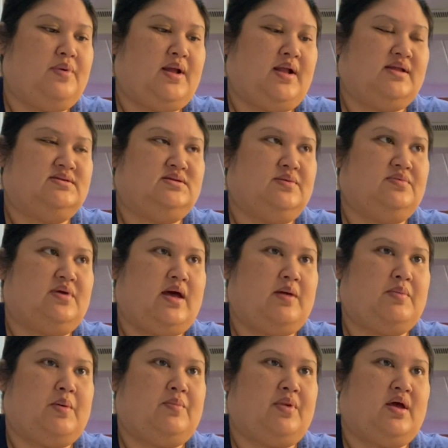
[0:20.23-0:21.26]
but at the same
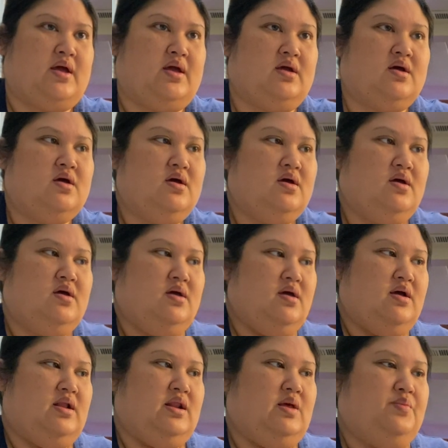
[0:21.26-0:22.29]
time i'm like
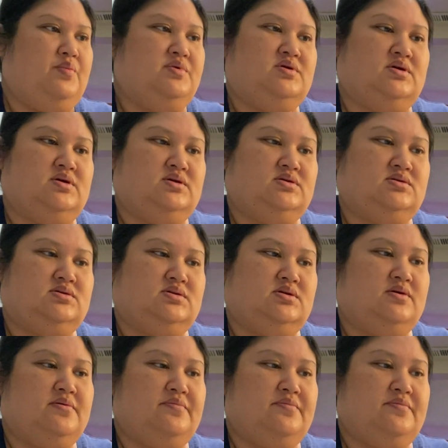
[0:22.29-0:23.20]
let me just